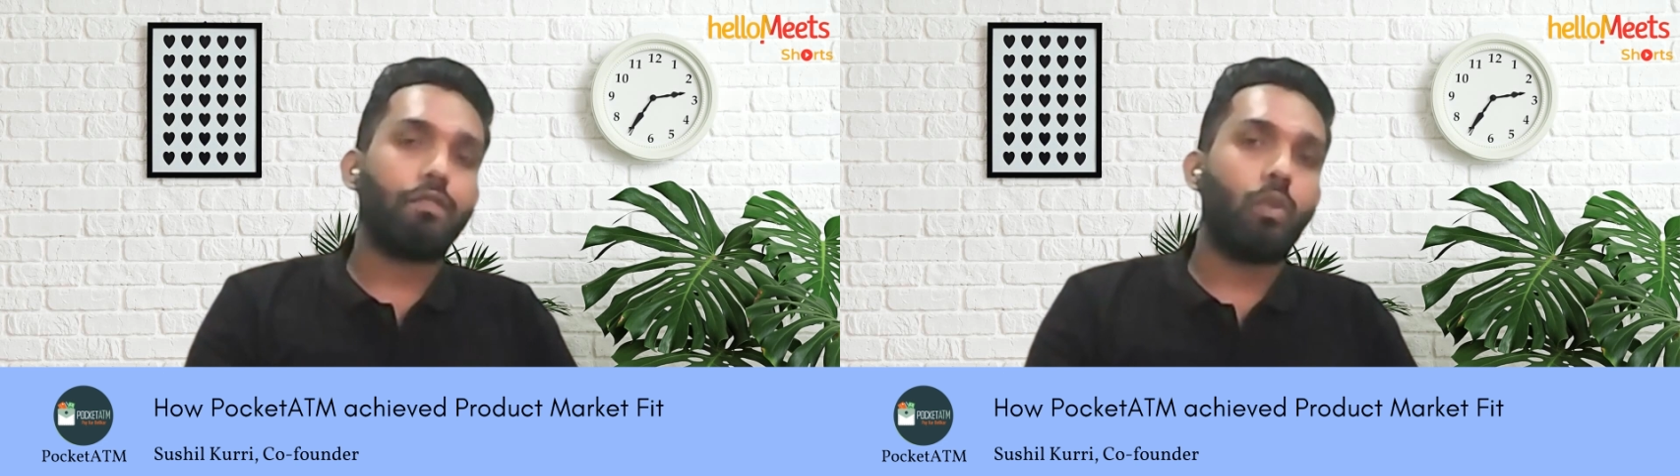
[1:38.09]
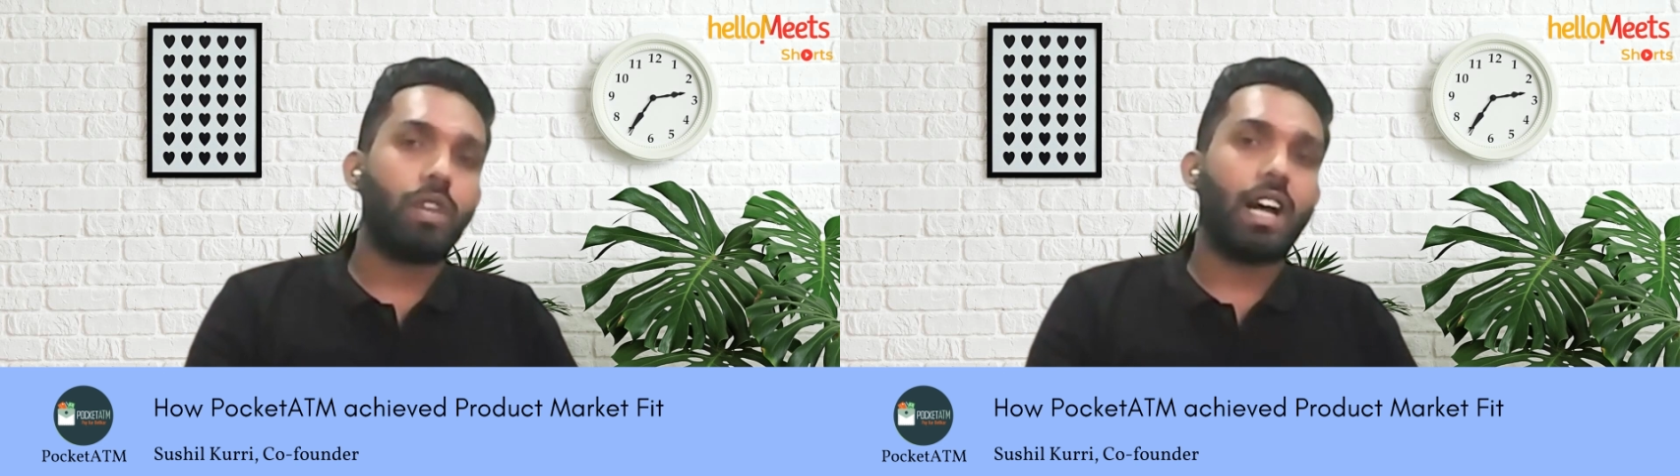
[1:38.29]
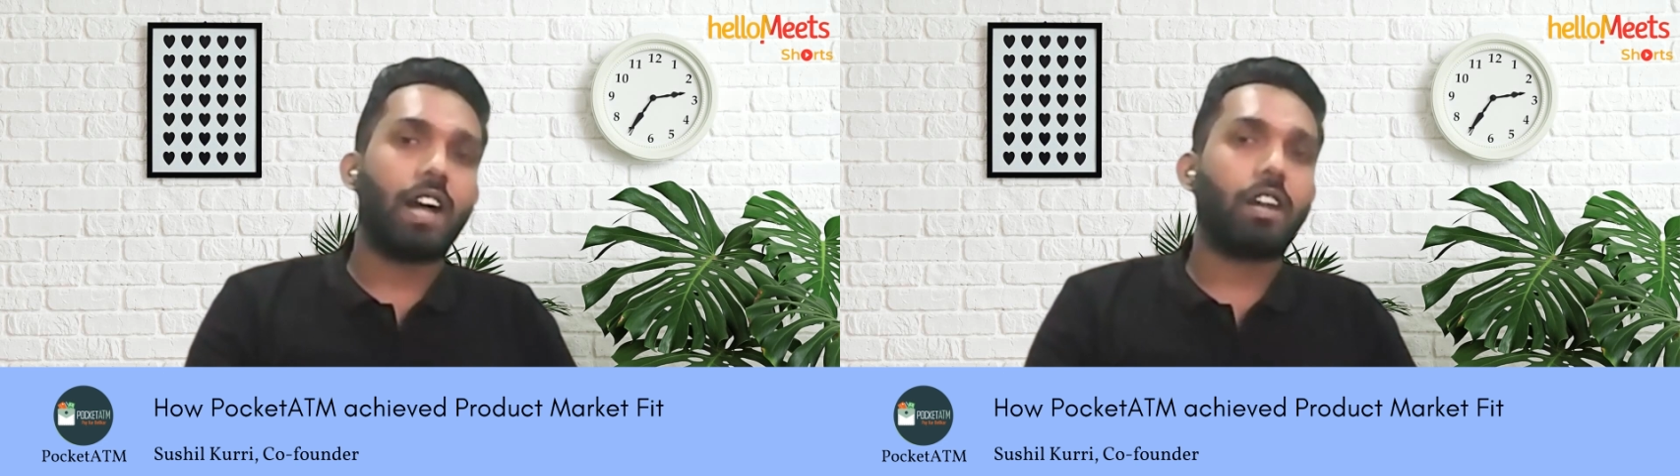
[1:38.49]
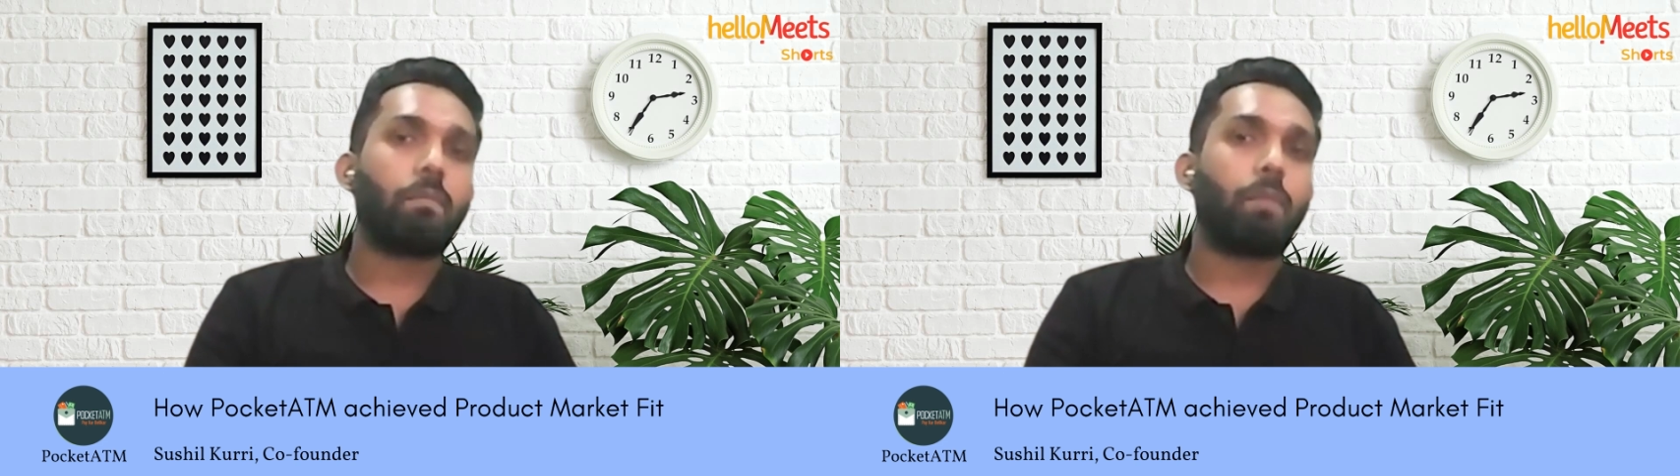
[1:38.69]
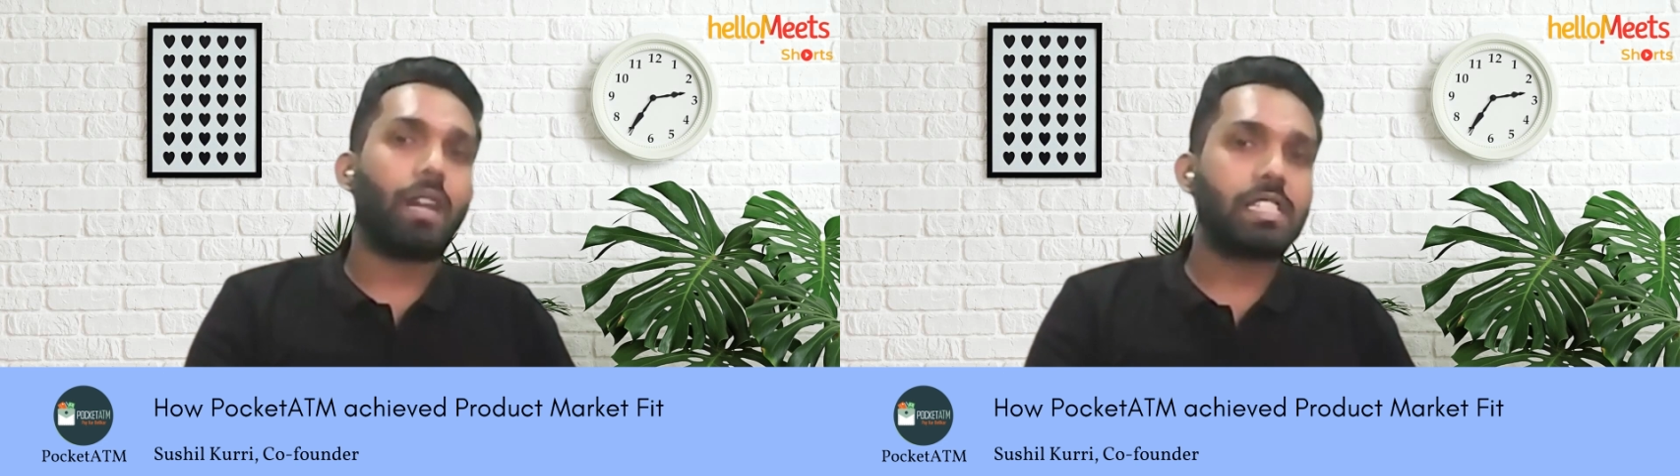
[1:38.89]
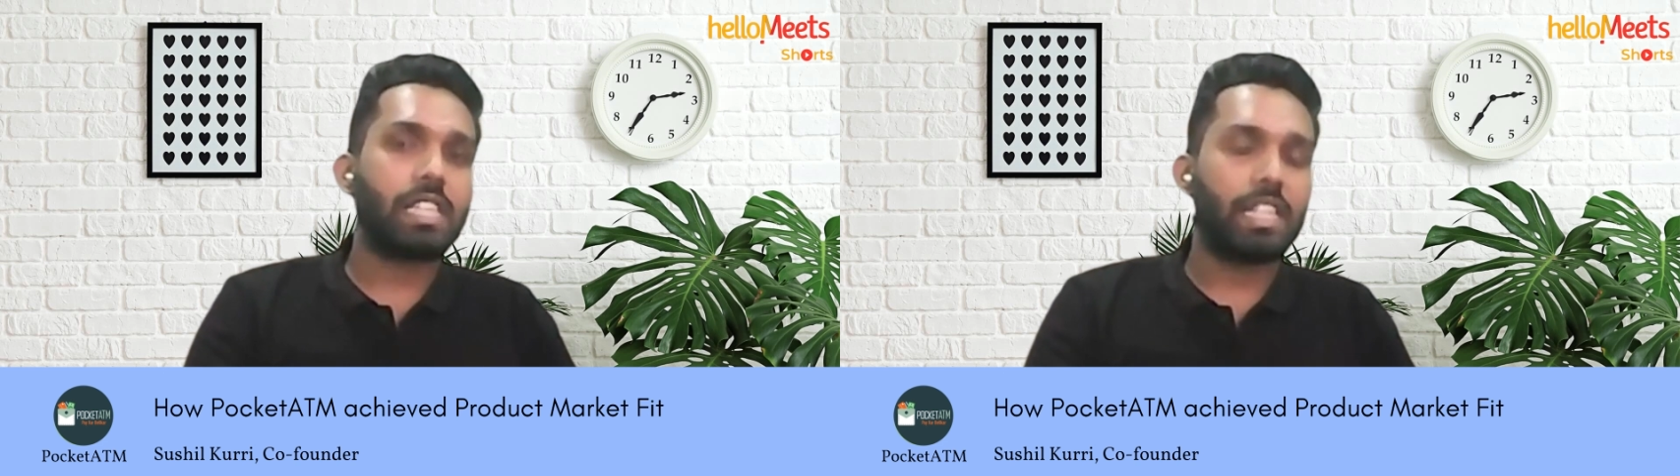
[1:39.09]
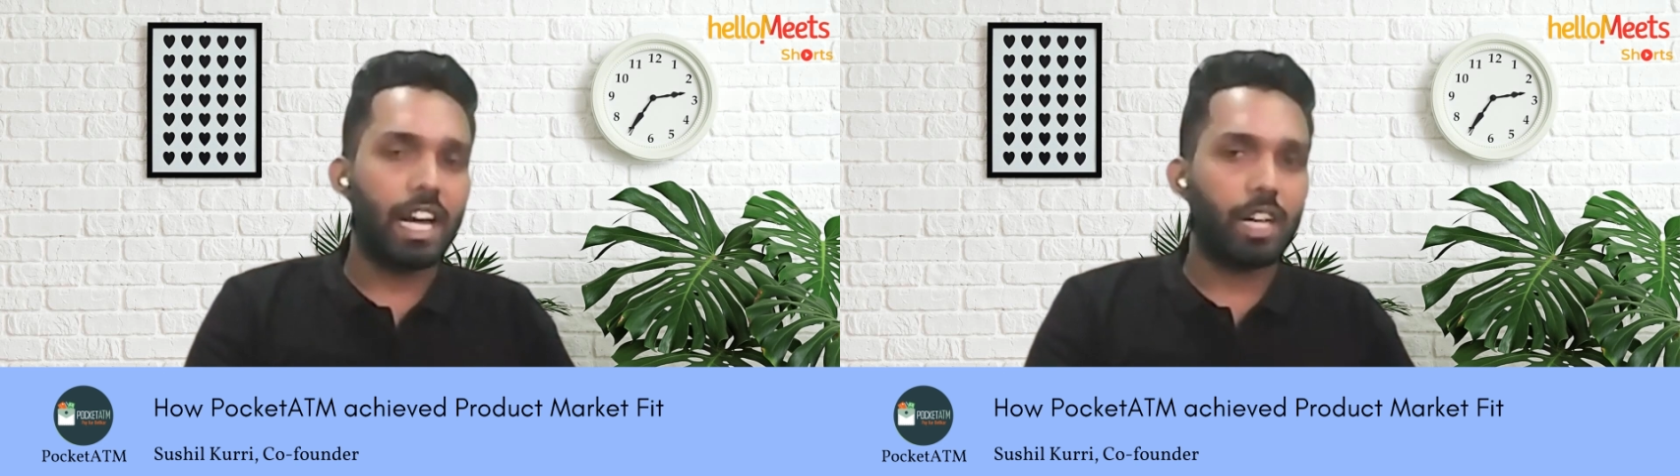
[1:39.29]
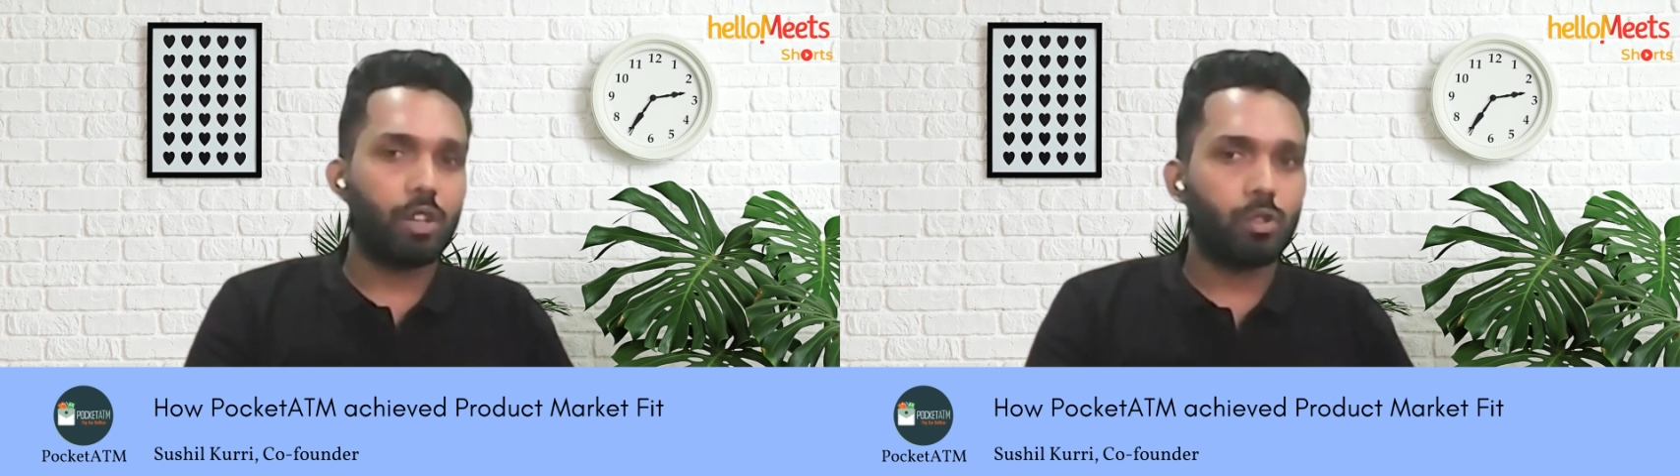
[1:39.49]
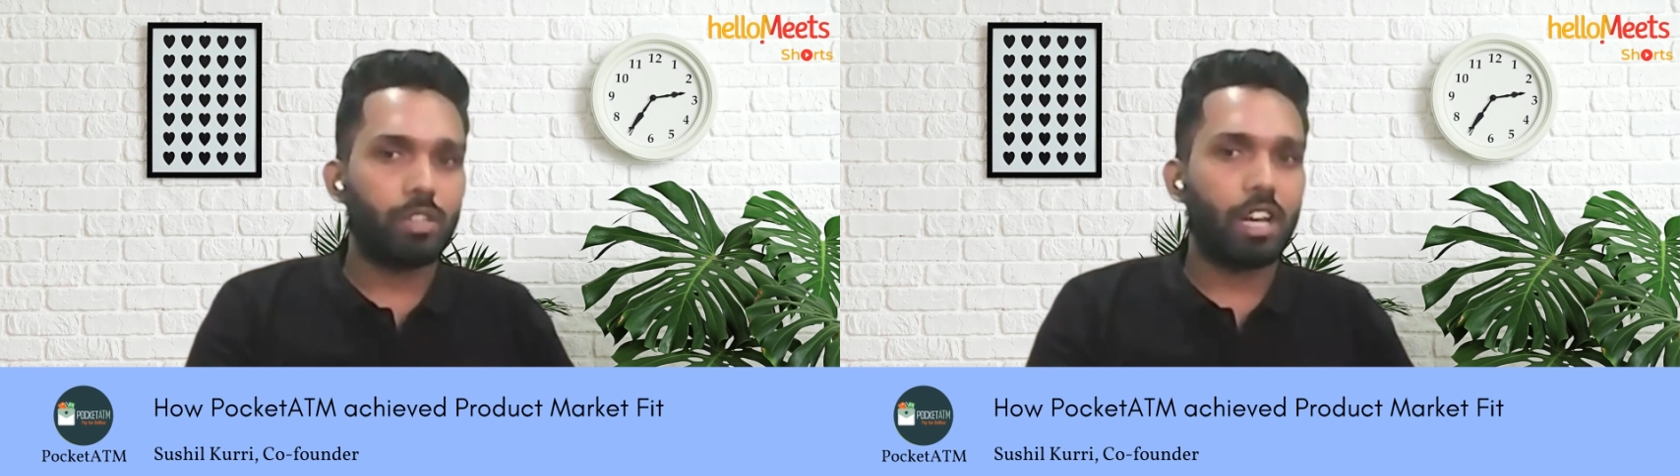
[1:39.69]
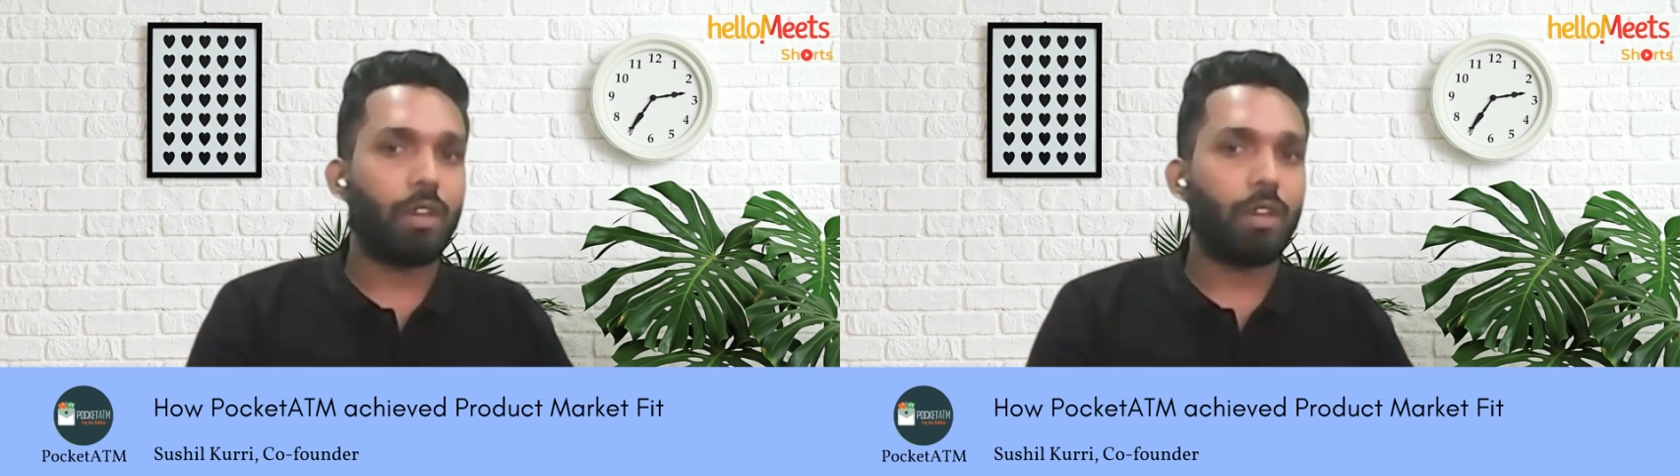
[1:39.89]
fourteen hundred plus scenarios to
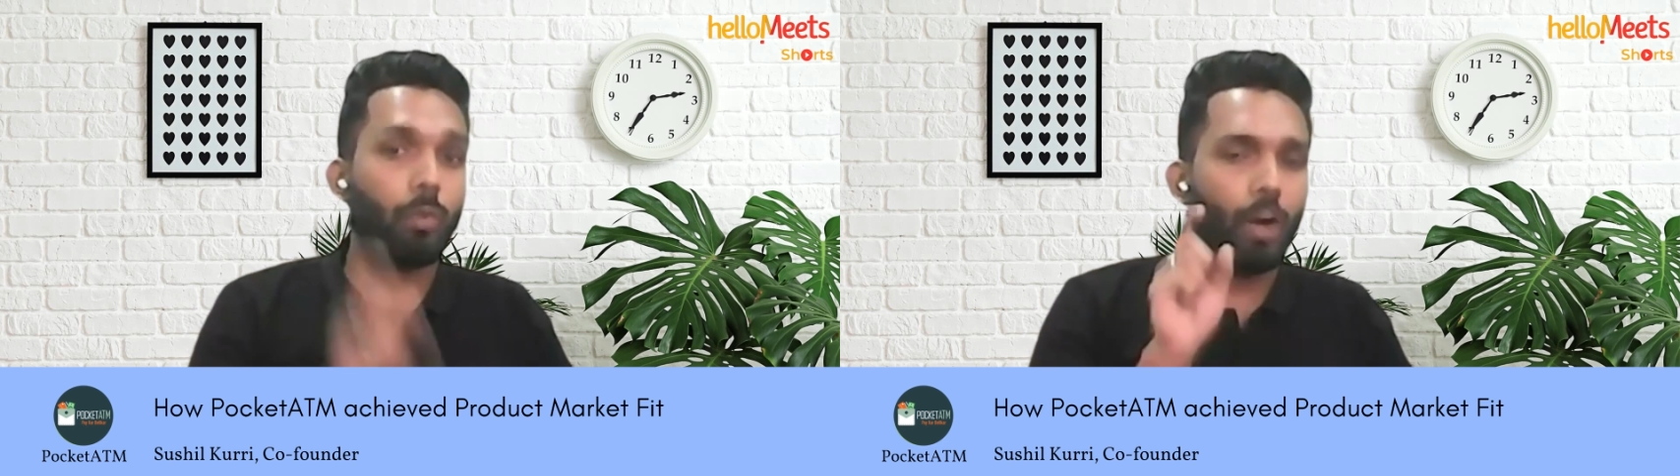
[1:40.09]
develop